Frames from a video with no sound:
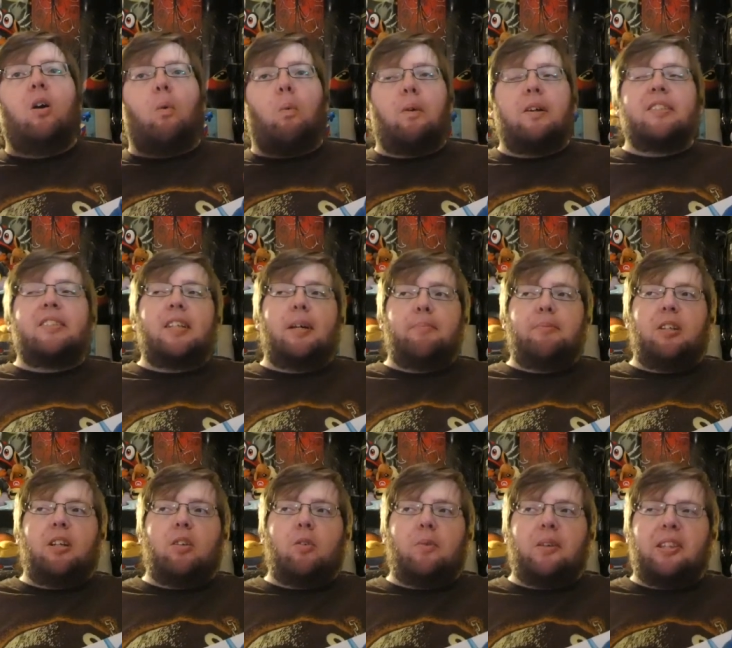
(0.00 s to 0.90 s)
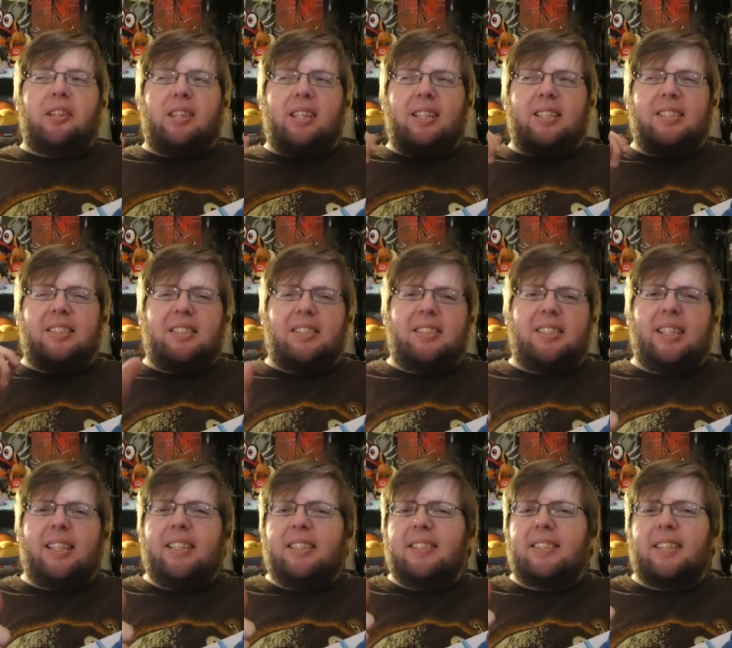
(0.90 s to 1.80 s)
Once I'm done with the
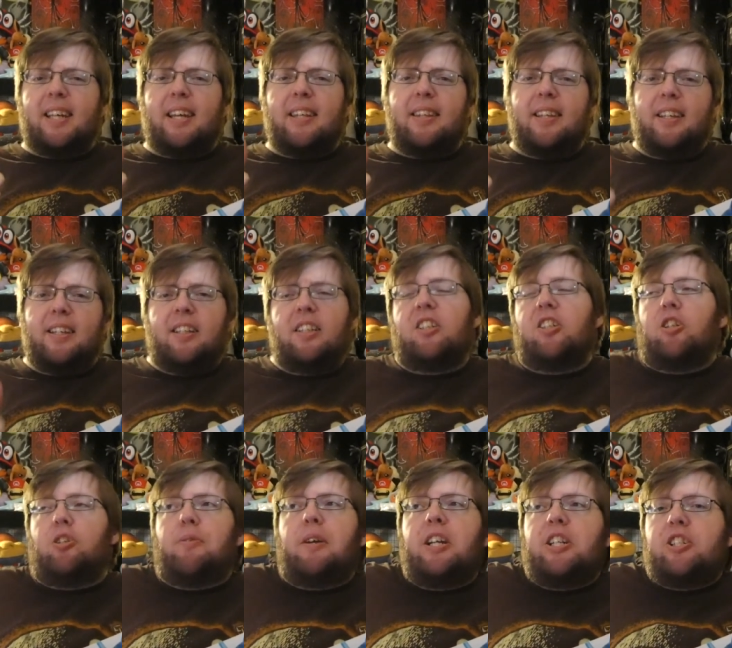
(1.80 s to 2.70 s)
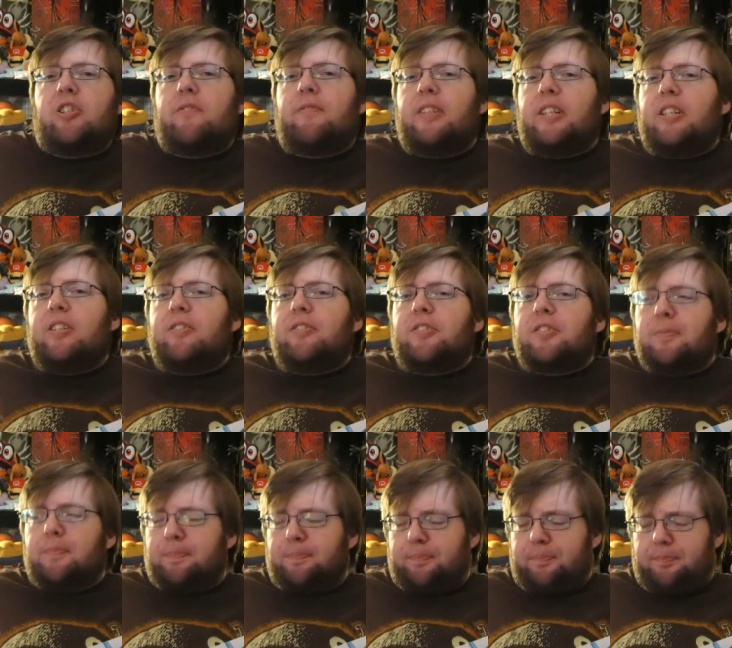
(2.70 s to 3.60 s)
six, I think, Kyuranger
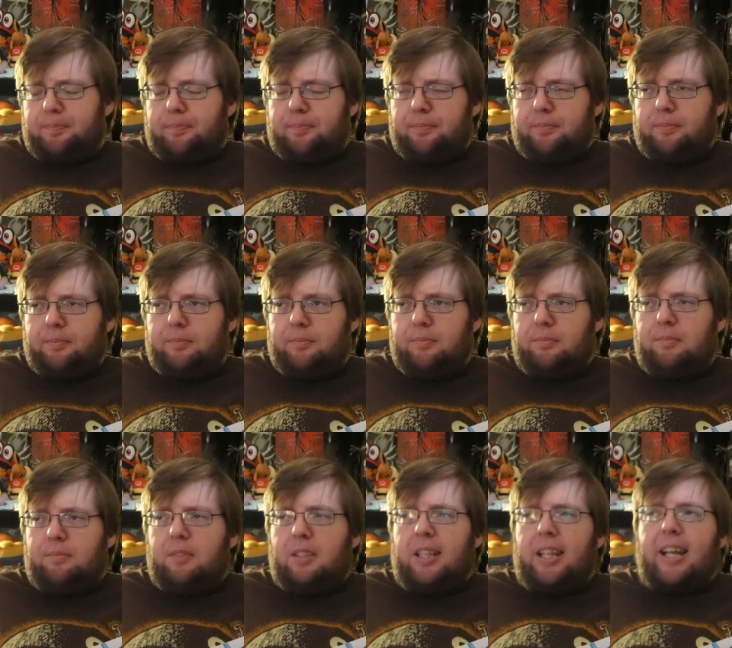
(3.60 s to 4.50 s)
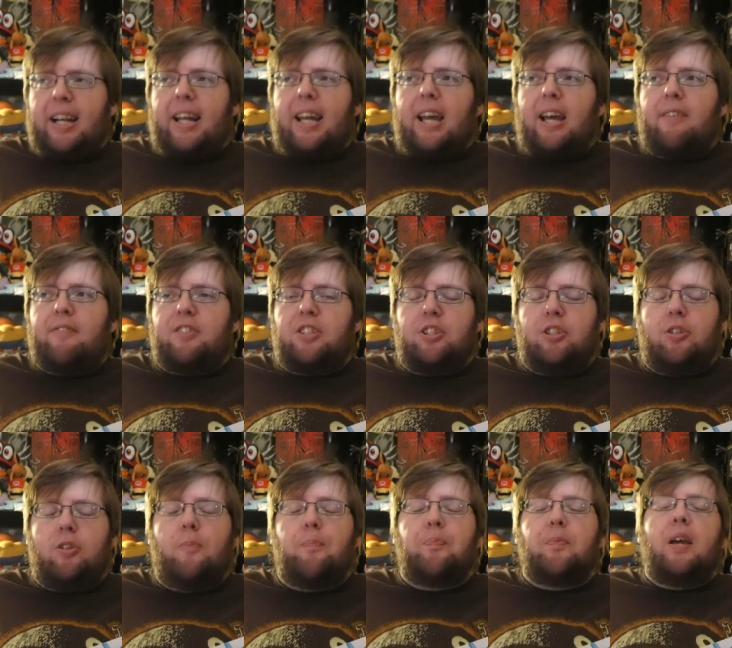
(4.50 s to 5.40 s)
videos that I have to
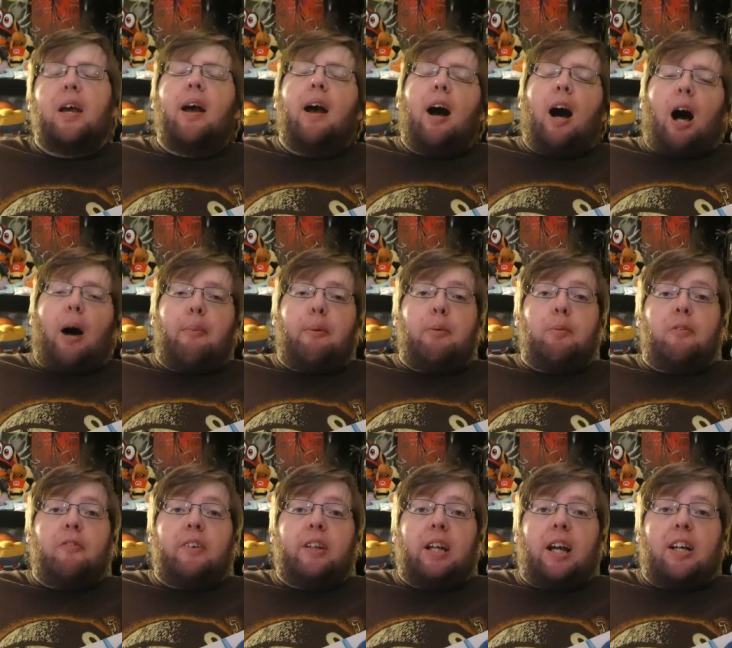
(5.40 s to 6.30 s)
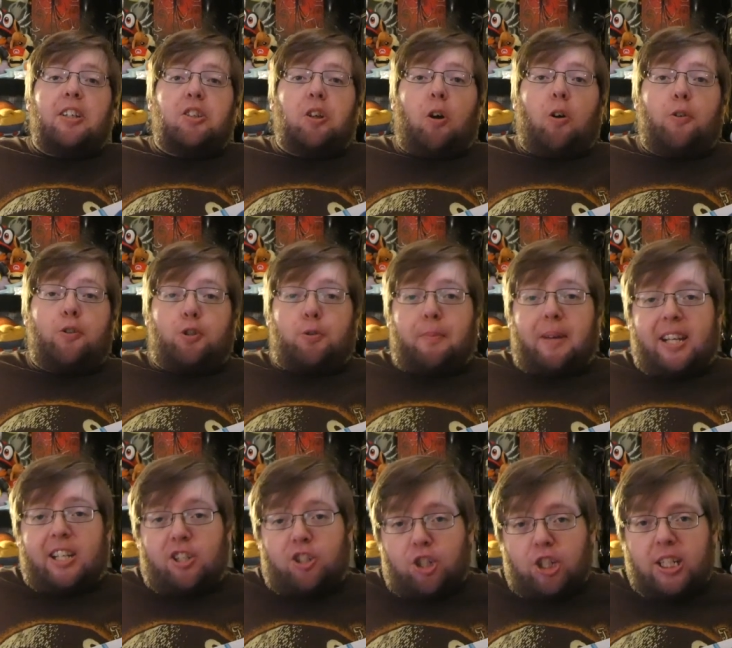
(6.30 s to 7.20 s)
do, I'll be moving on to
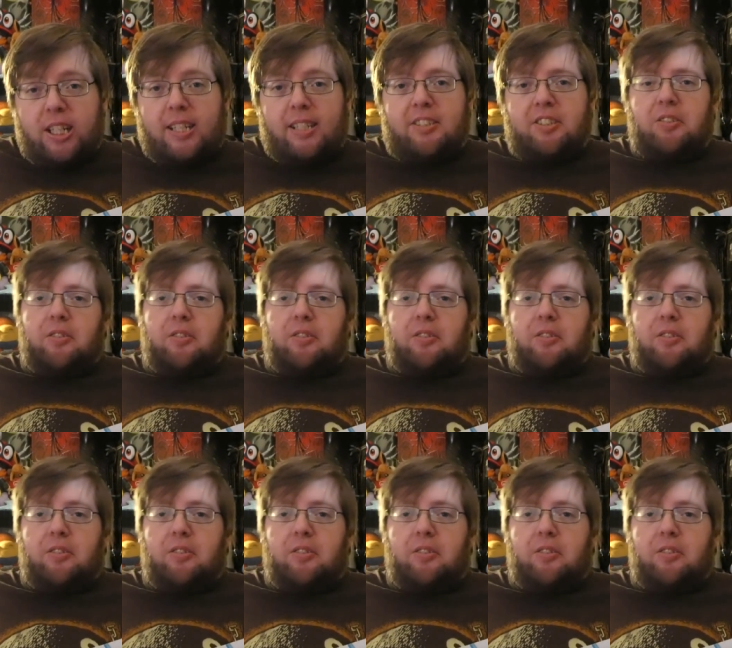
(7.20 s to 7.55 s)
Ultraman G E D.